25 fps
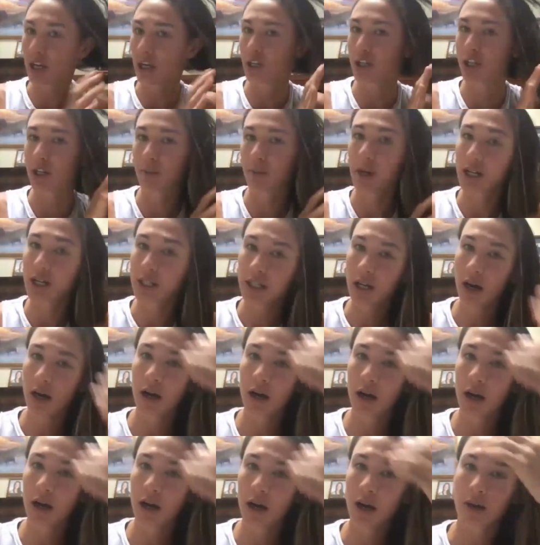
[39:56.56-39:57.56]
that I'm
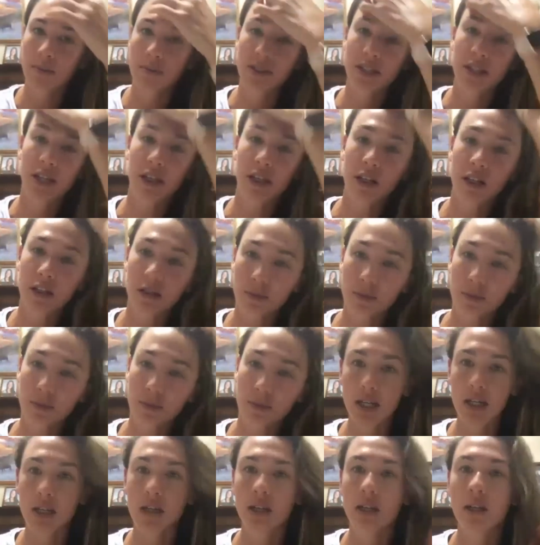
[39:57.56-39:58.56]
managing my time,
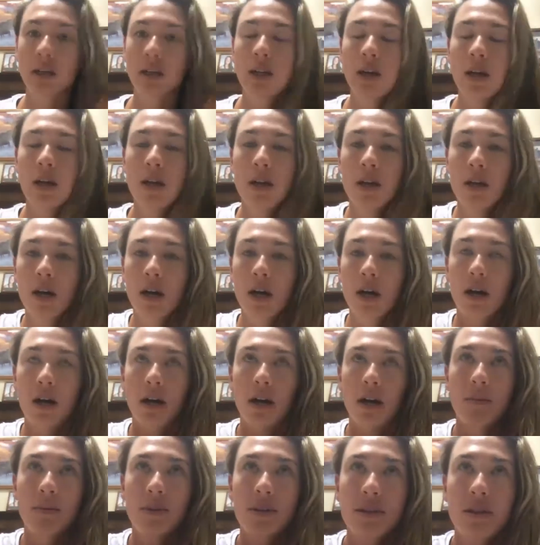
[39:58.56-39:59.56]
sticking to my routine,
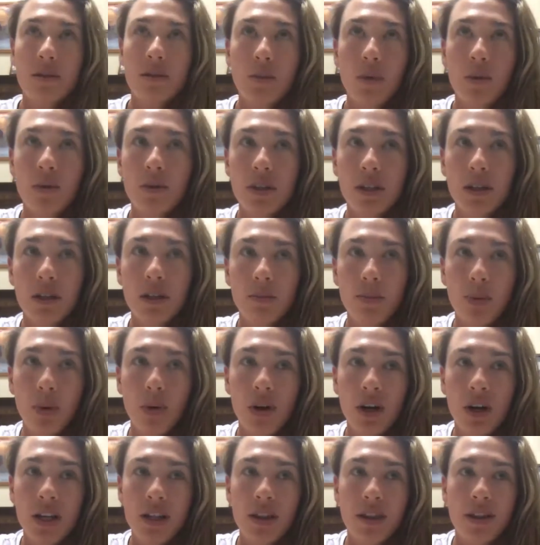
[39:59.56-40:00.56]
is the
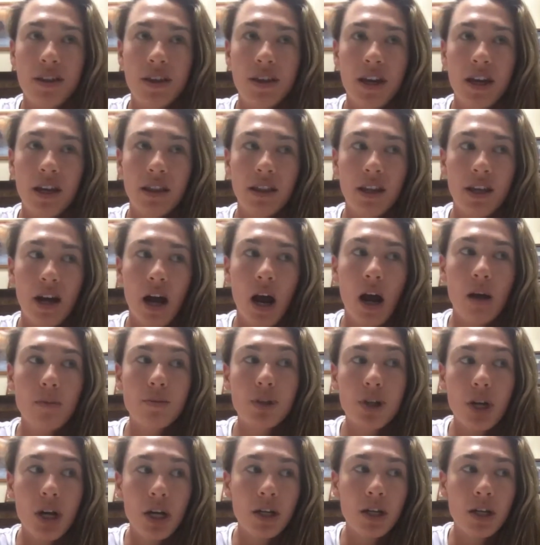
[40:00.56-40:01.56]
most important thing that